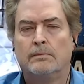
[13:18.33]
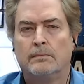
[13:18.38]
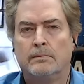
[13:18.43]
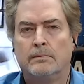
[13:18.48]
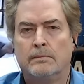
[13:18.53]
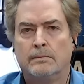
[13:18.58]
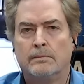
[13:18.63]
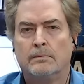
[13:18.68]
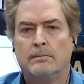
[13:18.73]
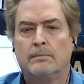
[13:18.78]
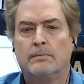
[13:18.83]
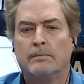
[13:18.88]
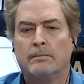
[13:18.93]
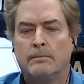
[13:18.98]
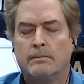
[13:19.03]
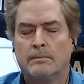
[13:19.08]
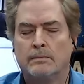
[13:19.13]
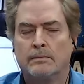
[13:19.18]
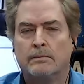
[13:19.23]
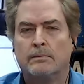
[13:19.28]

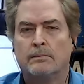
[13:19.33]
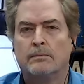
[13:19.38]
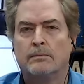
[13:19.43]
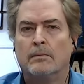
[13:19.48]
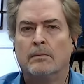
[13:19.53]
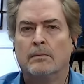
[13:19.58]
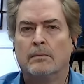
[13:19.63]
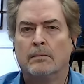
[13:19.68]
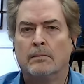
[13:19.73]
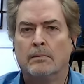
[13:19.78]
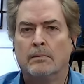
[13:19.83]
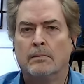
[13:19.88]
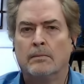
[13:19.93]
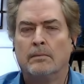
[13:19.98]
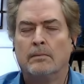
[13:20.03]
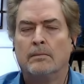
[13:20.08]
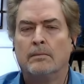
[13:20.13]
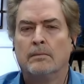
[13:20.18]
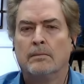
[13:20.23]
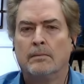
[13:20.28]

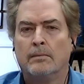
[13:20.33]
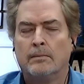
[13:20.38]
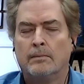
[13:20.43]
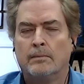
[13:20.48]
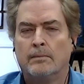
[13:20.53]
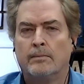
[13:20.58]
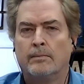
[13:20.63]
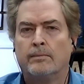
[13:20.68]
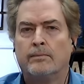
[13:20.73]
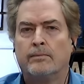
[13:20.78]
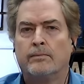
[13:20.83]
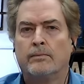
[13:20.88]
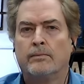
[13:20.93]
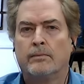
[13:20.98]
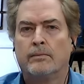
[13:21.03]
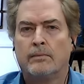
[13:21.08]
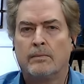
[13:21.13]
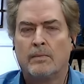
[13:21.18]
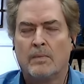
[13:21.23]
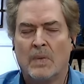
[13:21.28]

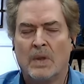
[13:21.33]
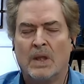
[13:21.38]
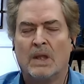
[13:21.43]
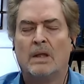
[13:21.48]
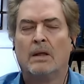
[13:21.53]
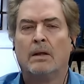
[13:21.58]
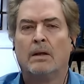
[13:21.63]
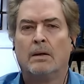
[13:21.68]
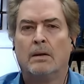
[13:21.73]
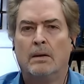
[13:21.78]
[no speech]